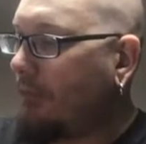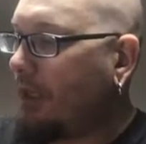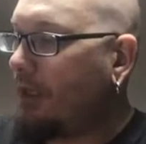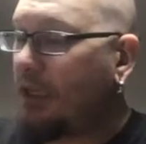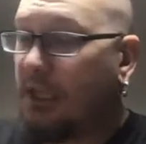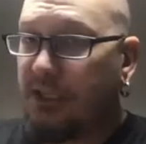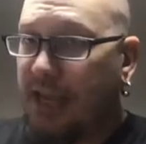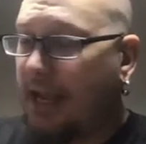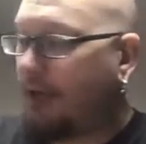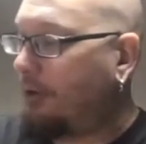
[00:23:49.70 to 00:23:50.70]
in each
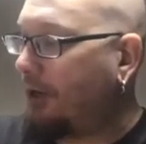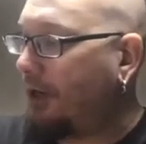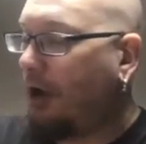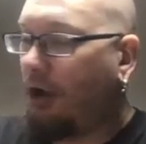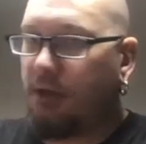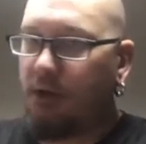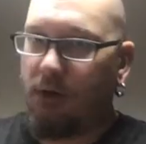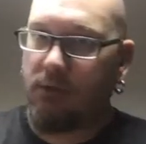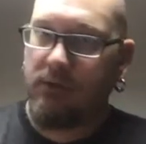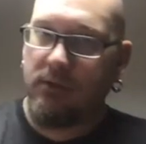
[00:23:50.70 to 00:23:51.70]
category, all the
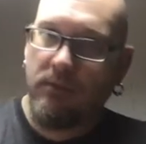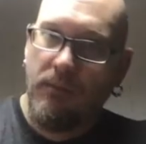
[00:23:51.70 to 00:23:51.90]
golds,